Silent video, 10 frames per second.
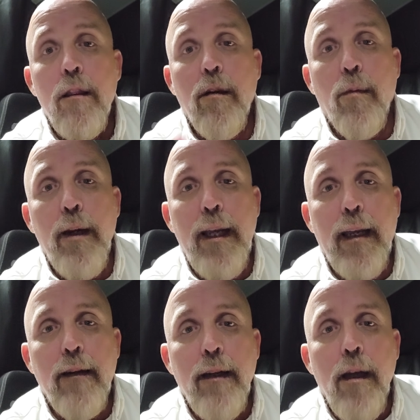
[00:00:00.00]

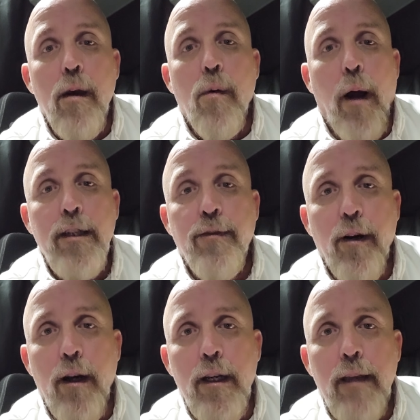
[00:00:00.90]
3, watch for
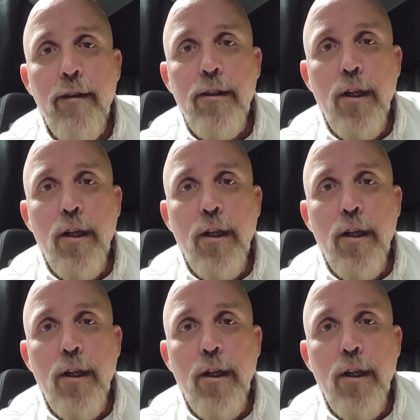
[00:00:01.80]
uneven